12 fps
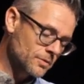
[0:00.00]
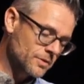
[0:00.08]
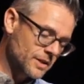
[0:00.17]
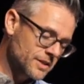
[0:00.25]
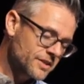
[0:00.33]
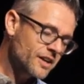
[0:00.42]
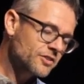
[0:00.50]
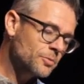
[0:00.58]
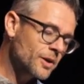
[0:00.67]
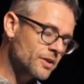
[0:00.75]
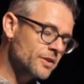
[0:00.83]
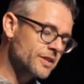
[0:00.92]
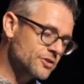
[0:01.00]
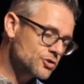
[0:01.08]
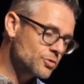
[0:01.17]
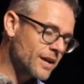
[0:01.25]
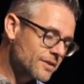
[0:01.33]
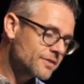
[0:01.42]
that he talks about that
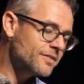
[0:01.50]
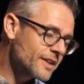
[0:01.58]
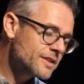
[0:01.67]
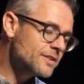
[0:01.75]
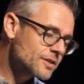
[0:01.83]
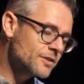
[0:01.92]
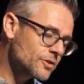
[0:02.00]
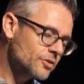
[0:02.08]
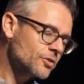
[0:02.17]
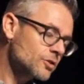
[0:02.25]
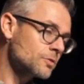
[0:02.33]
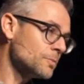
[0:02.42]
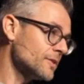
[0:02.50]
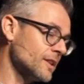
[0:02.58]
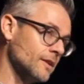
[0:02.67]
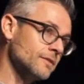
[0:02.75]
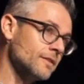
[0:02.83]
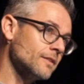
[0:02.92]
transcended their
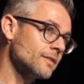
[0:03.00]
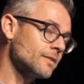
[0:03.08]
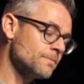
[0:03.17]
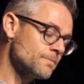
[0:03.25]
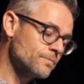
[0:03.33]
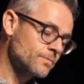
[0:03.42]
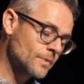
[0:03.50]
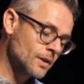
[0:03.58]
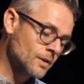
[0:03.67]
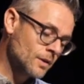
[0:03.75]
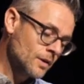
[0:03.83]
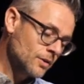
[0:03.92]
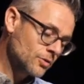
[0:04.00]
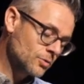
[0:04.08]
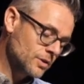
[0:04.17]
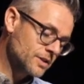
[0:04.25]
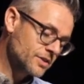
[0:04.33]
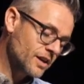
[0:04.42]
circumstances. So
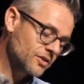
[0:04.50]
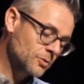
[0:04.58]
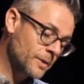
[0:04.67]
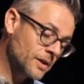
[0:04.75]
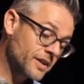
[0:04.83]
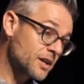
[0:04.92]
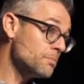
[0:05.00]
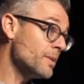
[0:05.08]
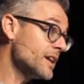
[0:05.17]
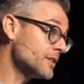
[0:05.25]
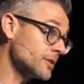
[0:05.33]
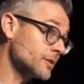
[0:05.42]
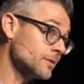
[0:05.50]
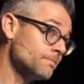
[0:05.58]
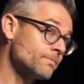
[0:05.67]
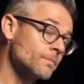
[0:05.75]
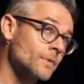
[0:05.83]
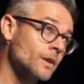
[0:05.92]
he talks about like a baker
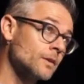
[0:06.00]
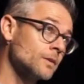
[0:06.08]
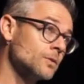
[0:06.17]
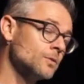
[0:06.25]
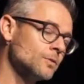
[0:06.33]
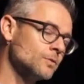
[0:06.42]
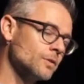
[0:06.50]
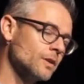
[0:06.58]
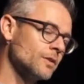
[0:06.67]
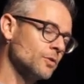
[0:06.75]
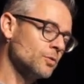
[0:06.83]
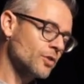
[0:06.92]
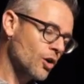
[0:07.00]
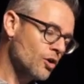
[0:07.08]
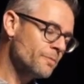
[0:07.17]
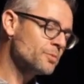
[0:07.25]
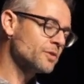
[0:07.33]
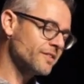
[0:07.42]
whose
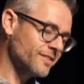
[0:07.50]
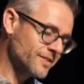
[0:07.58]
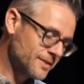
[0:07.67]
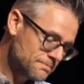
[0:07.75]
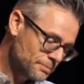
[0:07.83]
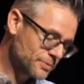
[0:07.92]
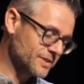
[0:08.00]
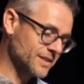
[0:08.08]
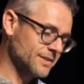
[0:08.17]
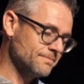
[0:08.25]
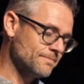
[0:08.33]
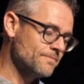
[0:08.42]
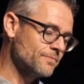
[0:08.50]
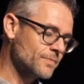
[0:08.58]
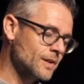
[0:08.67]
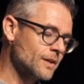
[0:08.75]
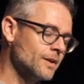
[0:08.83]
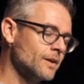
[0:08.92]
hope was simply
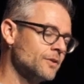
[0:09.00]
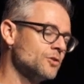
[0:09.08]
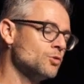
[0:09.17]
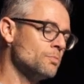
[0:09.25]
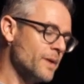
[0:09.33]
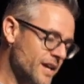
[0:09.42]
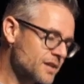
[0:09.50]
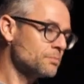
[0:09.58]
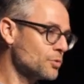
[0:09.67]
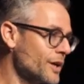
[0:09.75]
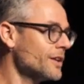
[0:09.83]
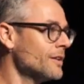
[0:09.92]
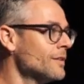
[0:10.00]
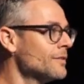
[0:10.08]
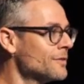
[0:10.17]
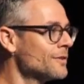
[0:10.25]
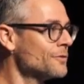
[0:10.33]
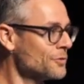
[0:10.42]
to bake bread
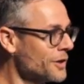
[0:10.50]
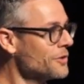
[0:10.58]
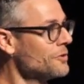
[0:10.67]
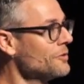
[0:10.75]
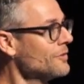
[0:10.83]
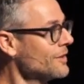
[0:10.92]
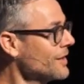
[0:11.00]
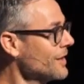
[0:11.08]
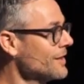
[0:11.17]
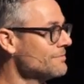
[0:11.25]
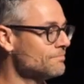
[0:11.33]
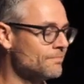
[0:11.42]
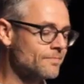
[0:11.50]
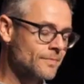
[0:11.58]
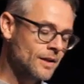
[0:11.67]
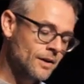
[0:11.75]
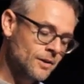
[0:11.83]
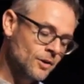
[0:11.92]
for others again,
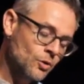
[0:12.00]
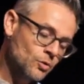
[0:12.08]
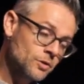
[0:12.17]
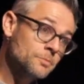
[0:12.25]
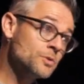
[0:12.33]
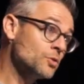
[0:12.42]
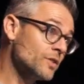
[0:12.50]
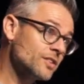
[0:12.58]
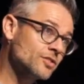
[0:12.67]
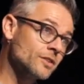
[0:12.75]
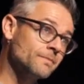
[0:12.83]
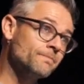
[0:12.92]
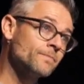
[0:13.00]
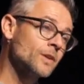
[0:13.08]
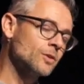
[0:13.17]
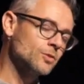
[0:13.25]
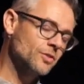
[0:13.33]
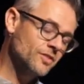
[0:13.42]
or a musician who